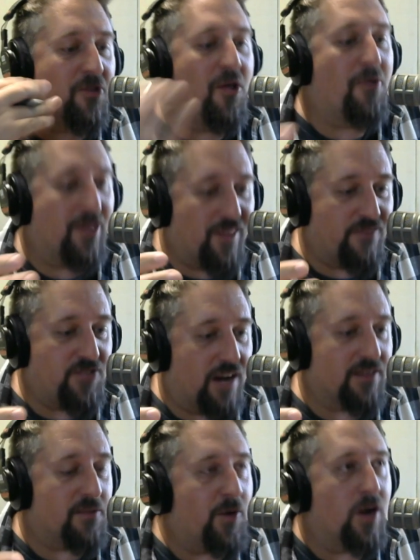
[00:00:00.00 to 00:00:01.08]
glowingly of
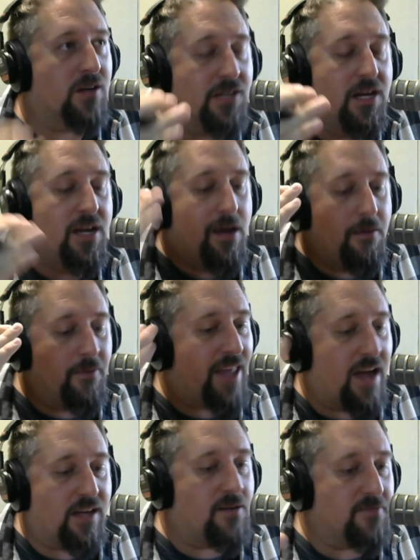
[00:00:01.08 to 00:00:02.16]
Jonathan Brooks. But
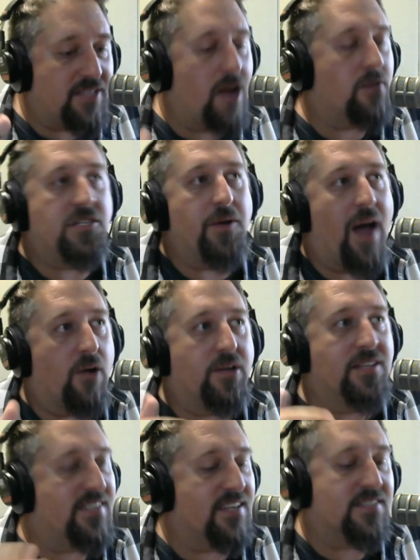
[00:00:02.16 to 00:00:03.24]
that comes down to how
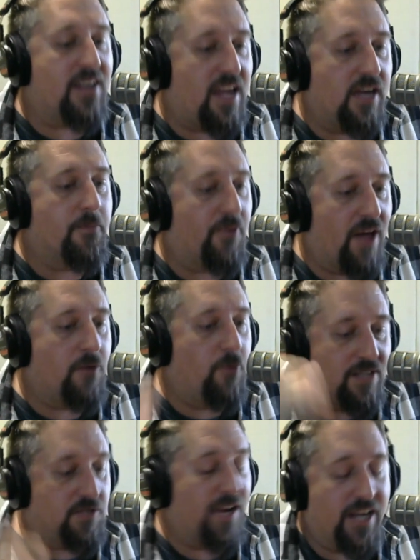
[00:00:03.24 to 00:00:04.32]
consistent he can play
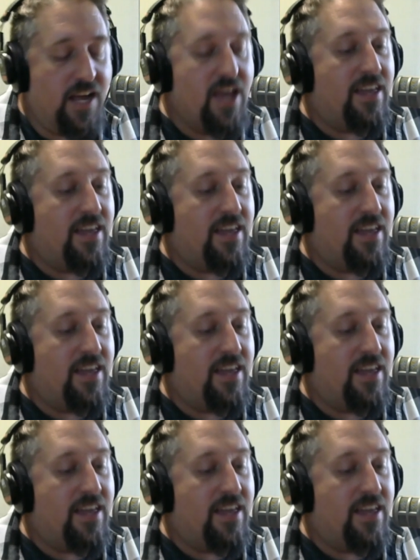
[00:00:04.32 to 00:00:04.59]
week to week.